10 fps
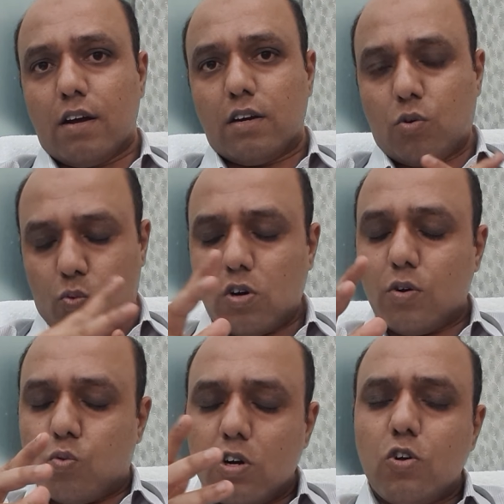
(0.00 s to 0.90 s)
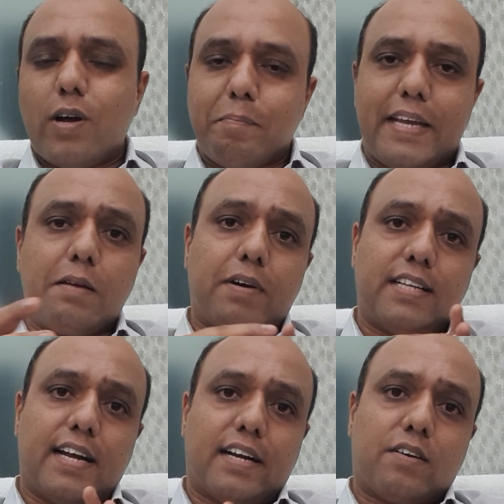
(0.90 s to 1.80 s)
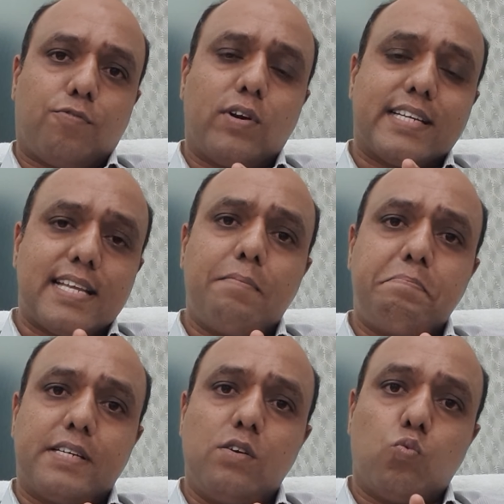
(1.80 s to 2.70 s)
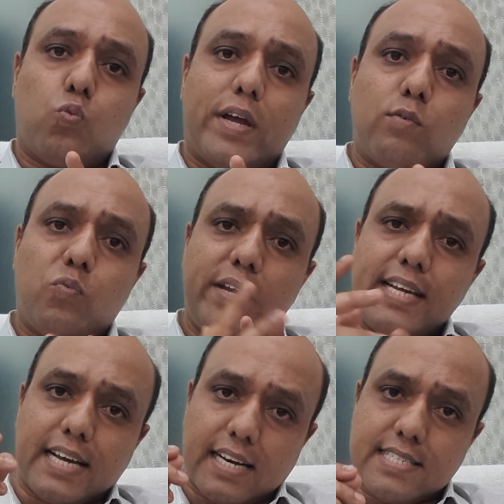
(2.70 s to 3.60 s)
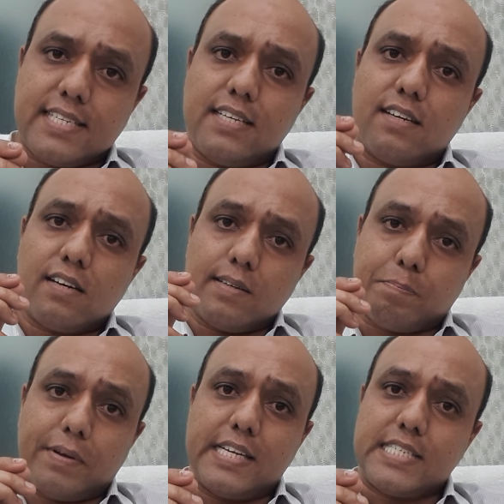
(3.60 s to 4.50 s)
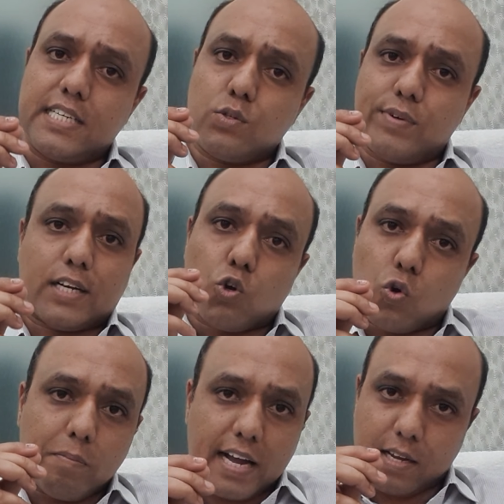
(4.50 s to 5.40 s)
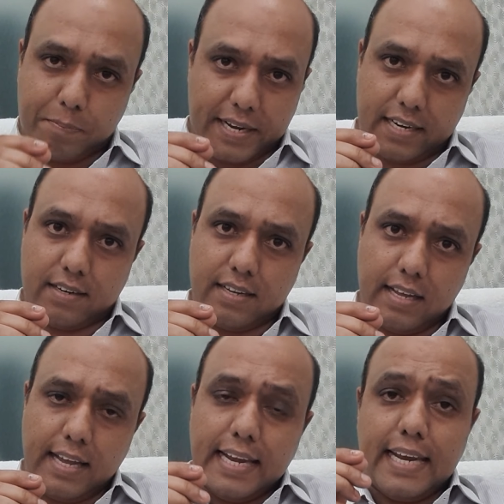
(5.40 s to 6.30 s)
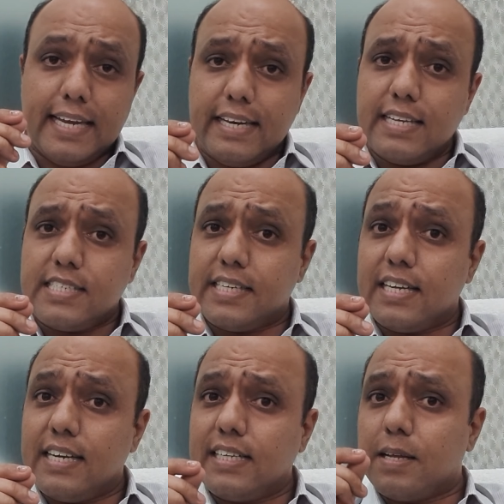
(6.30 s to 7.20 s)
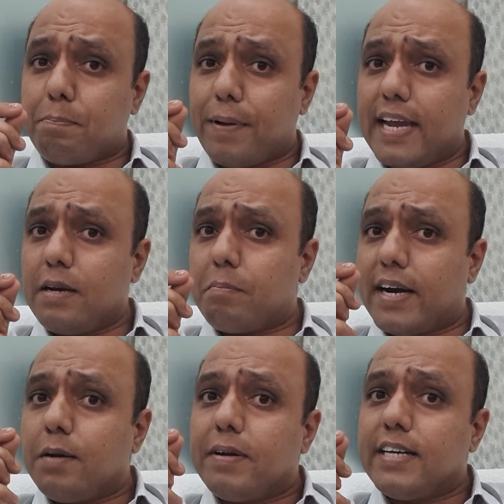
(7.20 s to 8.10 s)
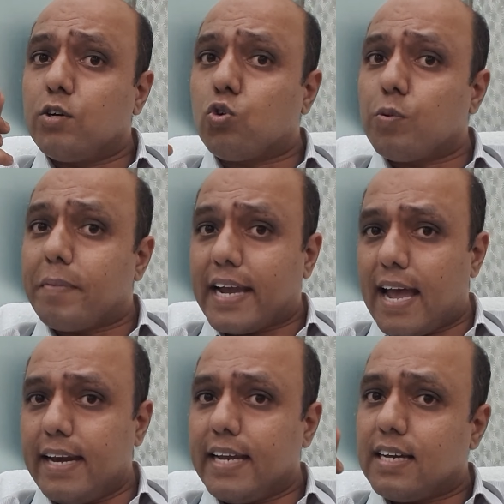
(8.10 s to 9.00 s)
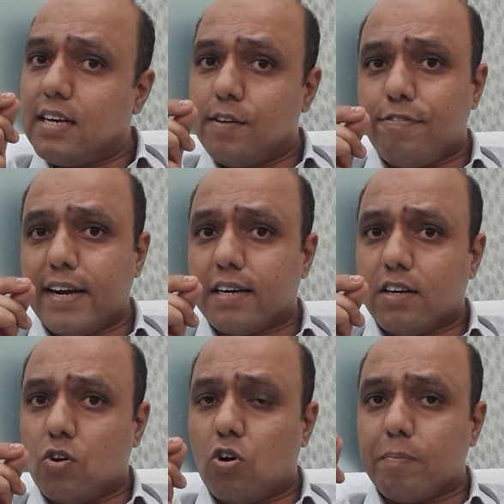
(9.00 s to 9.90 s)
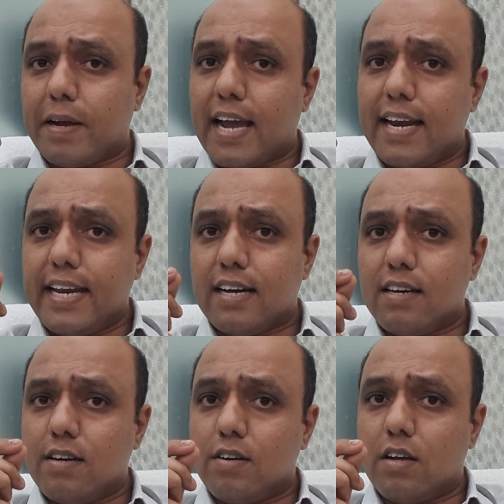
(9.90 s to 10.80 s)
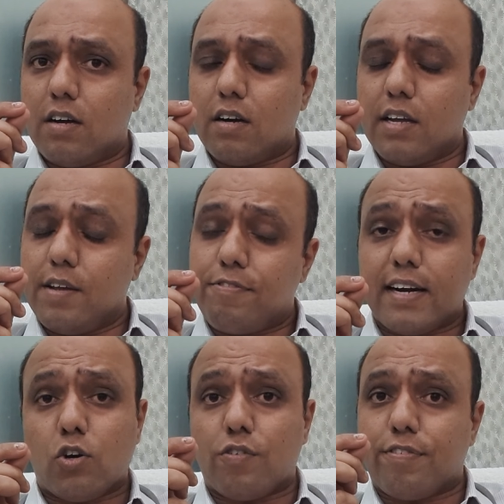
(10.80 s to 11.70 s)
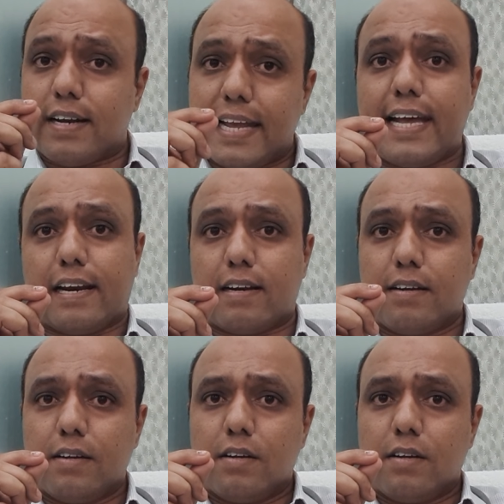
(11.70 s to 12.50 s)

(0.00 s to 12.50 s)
Now what do I mean by that? For example, when we consider a patient with low back pain, initially the pain might be due to mechanical effect or mechanical effect of tear